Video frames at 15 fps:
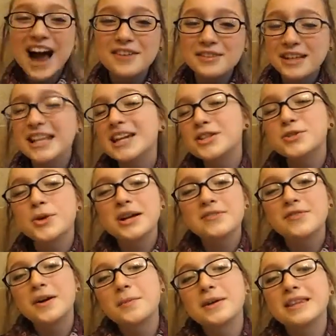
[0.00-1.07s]
I really
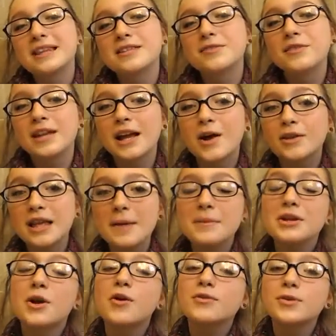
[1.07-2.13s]
enjoyed filming this video. Let
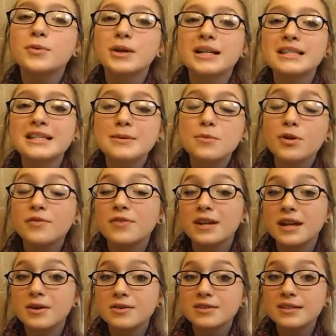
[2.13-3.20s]
me know if you want to see more
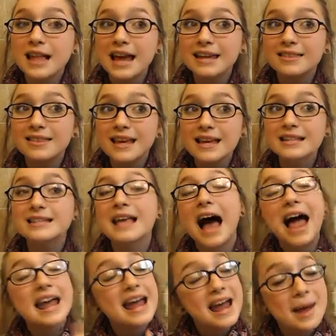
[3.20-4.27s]
videos like this.
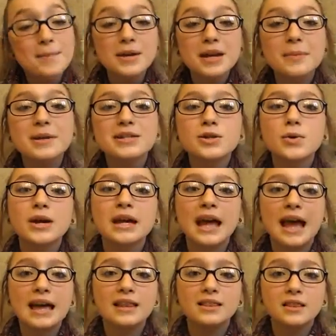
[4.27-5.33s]
I am going to be doing
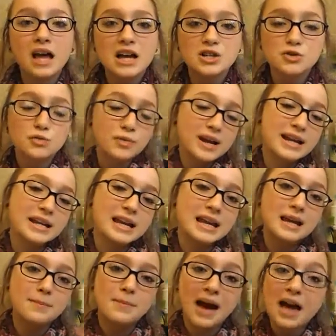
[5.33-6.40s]
a Lush
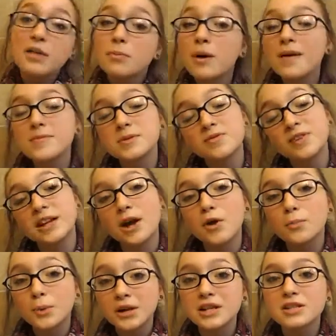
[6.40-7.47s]
ranking bath bombs
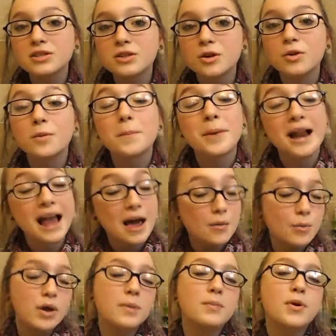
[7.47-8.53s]
video pretty soon, but I
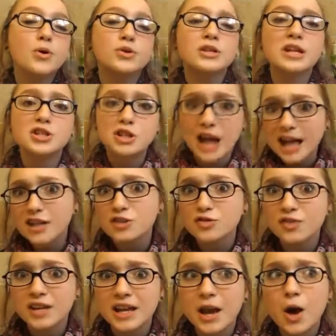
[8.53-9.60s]
will post a challenge
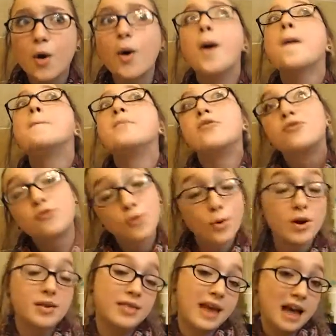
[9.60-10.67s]
video
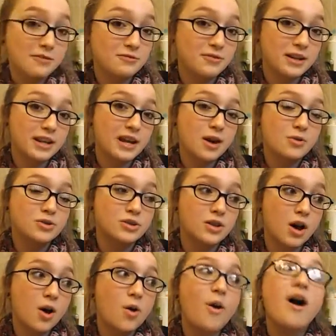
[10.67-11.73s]
before that video.
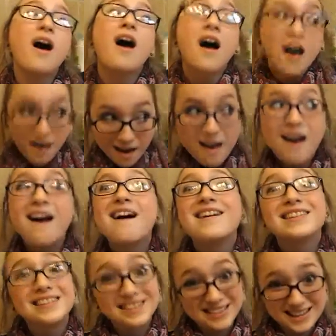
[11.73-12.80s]
So,
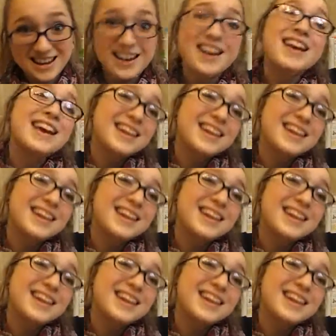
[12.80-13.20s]
get